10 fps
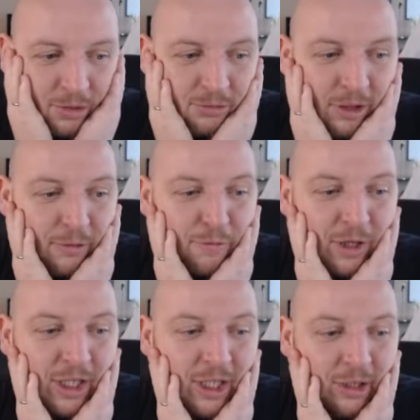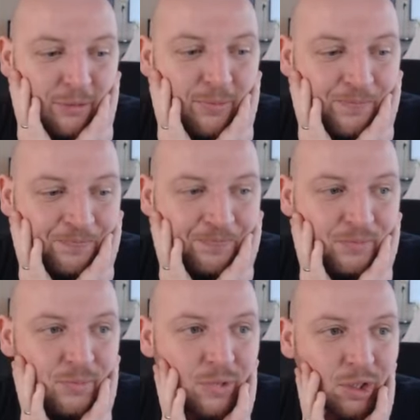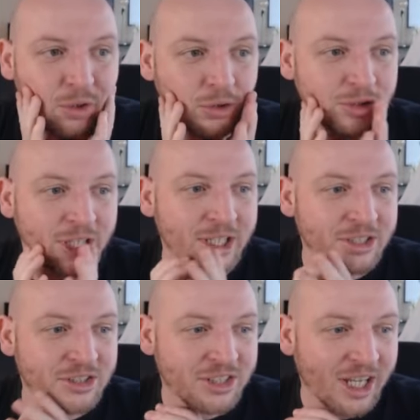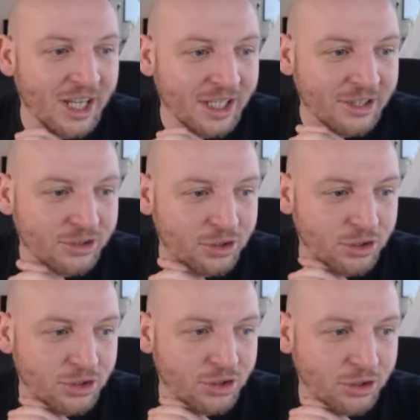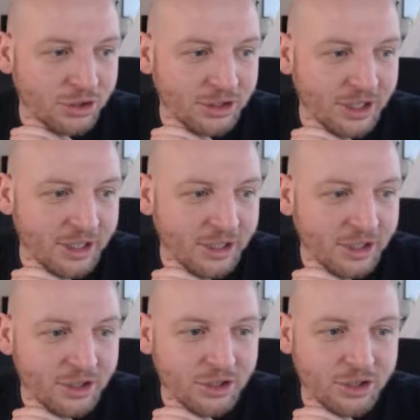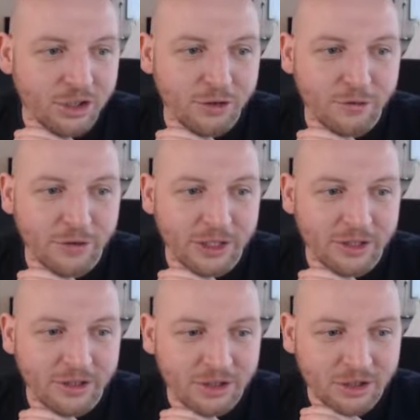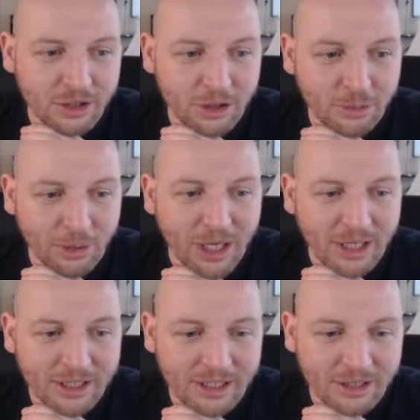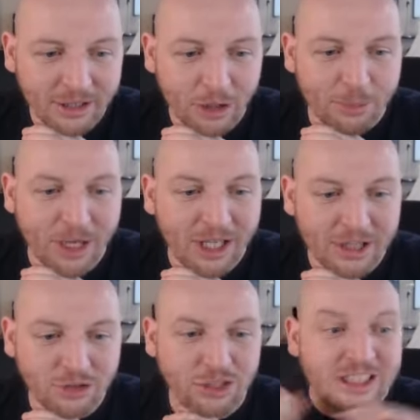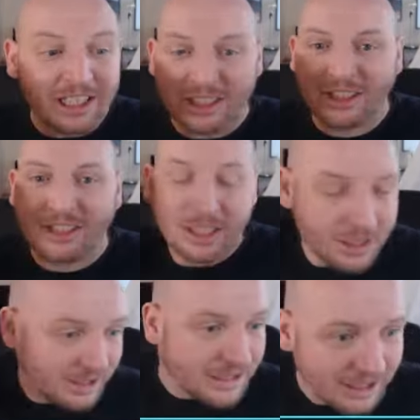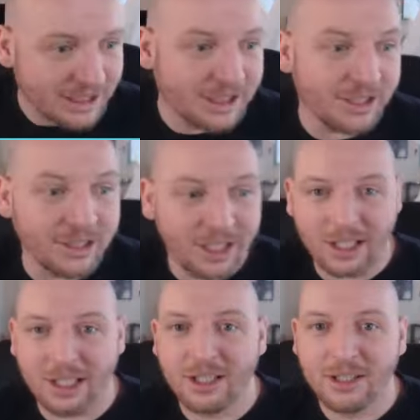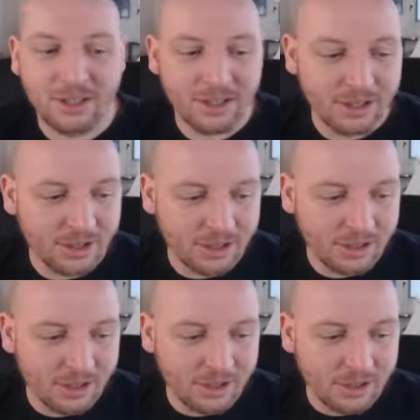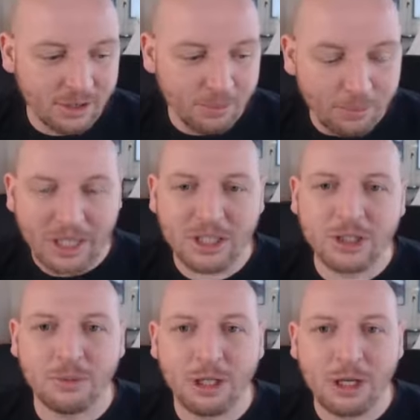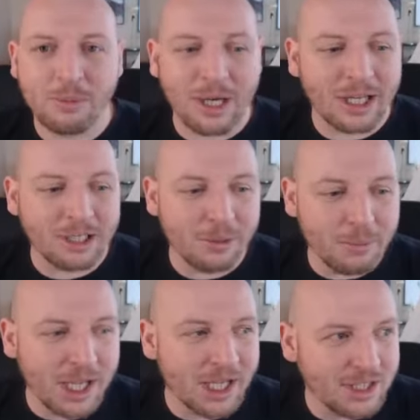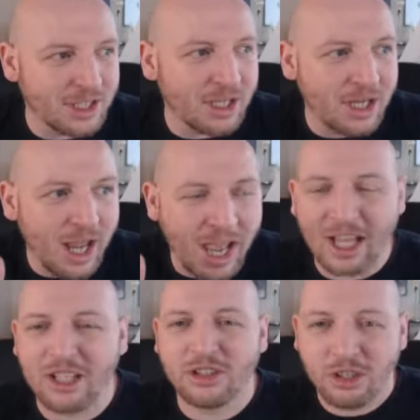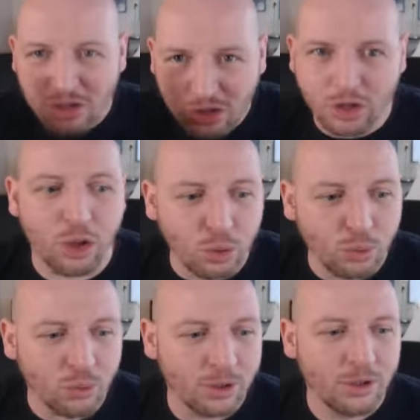Right, Fanny now goes inside to Sorter, to the Finn, to Apaya. Apaya strike, yes! Get in there! Benjamin Apaya makes it. Eggerson's 2,